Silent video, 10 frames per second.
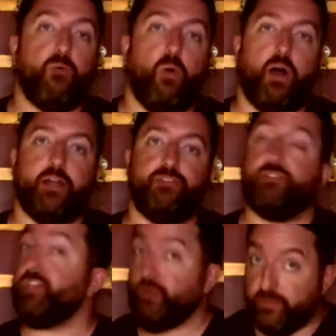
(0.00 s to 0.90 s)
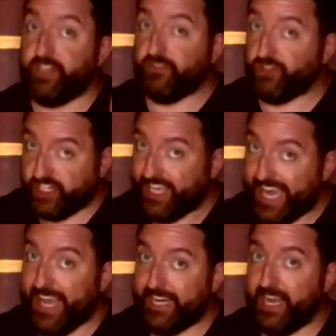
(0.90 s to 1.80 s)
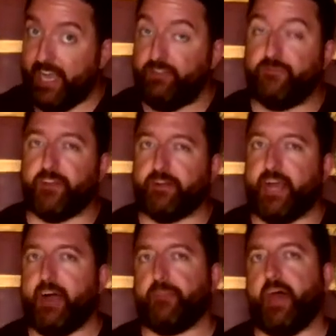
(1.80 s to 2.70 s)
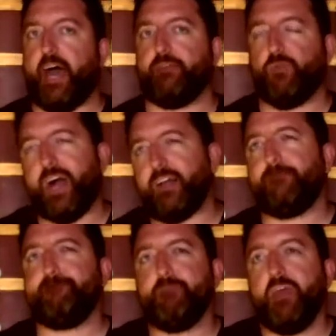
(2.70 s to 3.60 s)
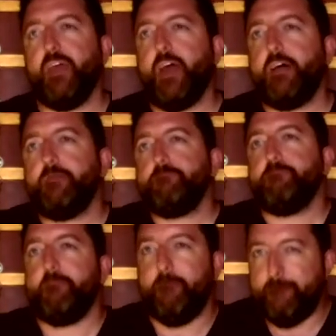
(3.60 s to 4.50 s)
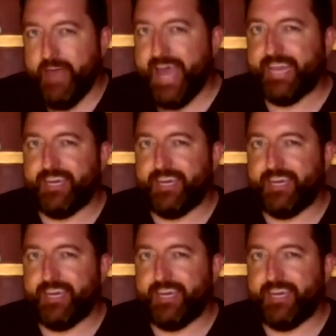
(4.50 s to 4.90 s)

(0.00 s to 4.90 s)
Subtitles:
one, you did your research again and you figured out that, well, men